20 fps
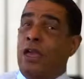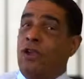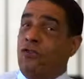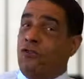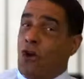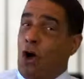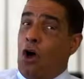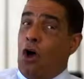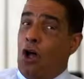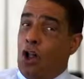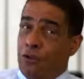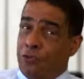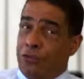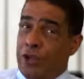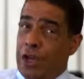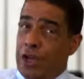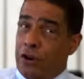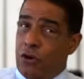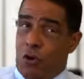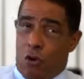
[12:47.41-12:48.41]
is all
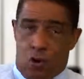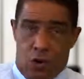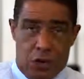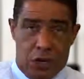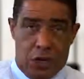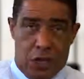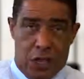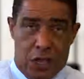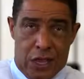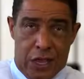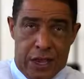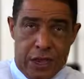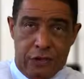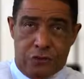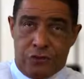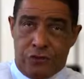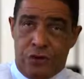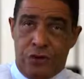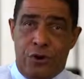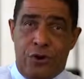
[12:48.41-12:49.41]
done online
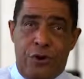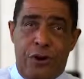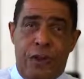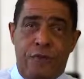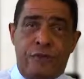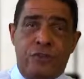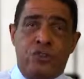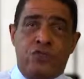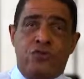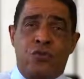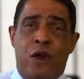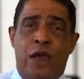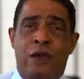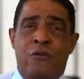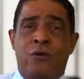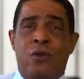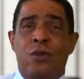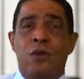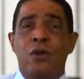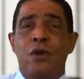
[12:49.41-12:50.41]
so you don't have to
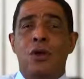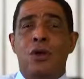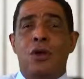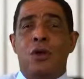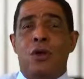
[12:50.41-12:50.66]
travel,